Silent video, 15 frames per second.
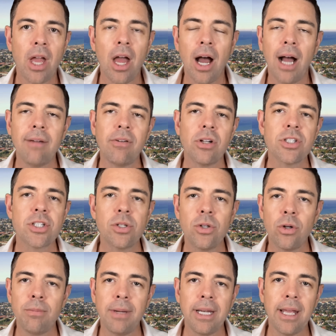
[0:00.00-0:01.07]
I've also
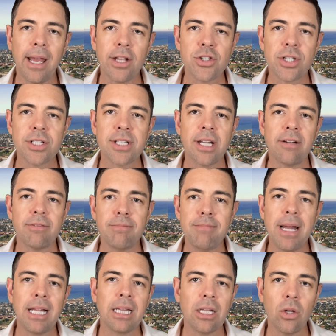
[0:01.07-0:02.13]
known many agents that have
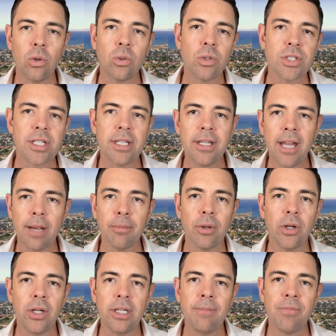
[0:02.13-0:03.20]
met locals in the
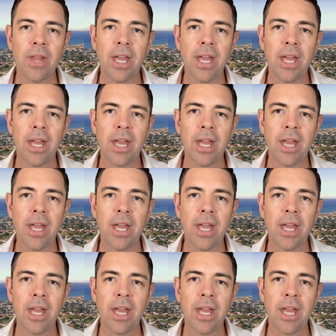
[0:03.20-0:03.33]
neighborhood